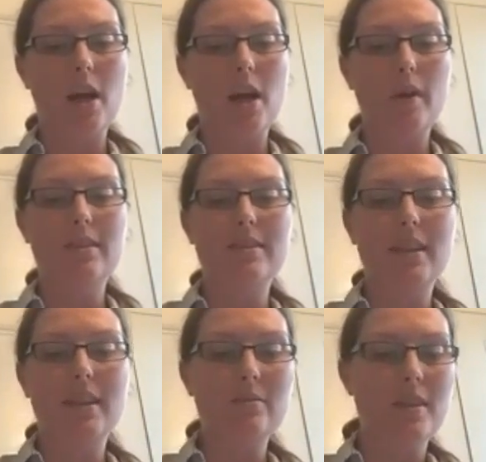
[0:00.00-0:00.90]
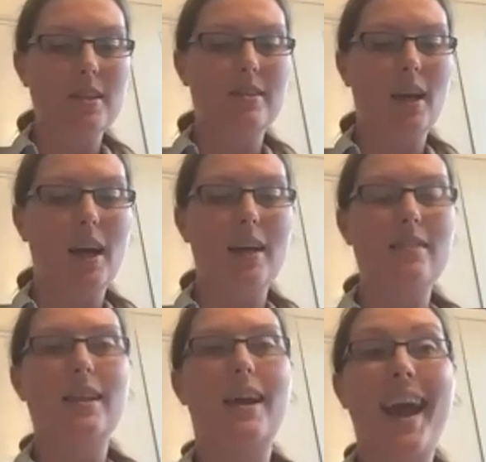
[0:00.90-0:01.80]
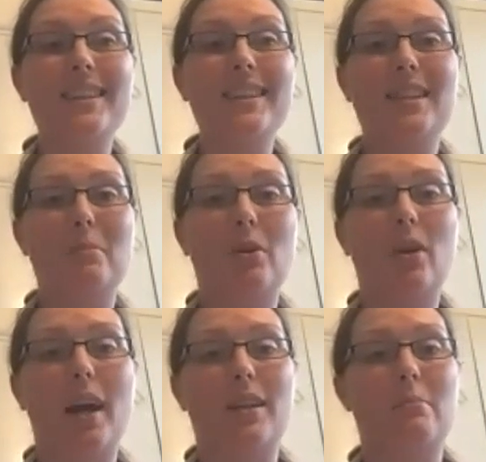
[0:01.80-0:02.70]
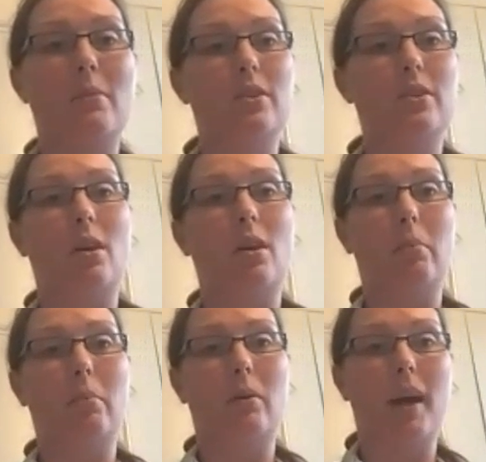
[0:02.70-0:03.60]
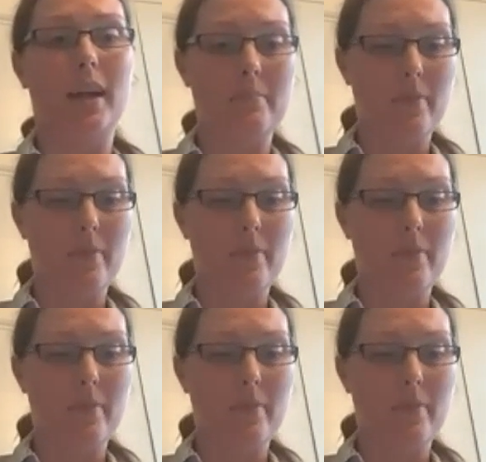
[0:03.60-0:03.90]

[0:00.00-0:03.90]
which successfully disguised their anti-democratic modus operandi.